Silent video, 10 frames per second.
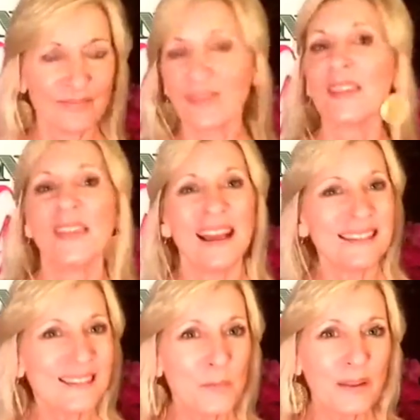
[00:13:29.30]
That
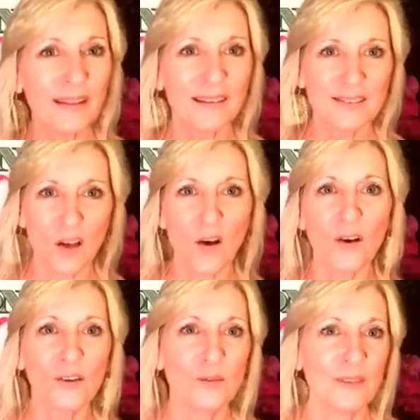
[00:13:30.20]
typically is
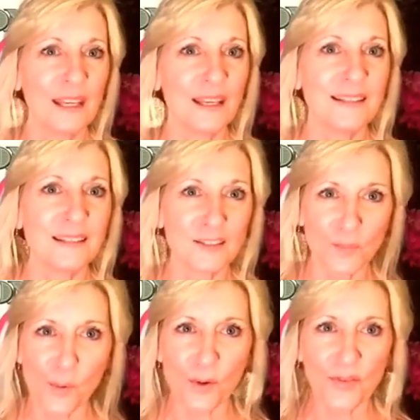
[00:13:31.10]
all you need to
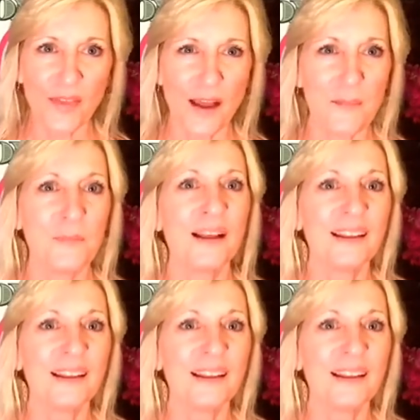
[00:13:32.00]
support them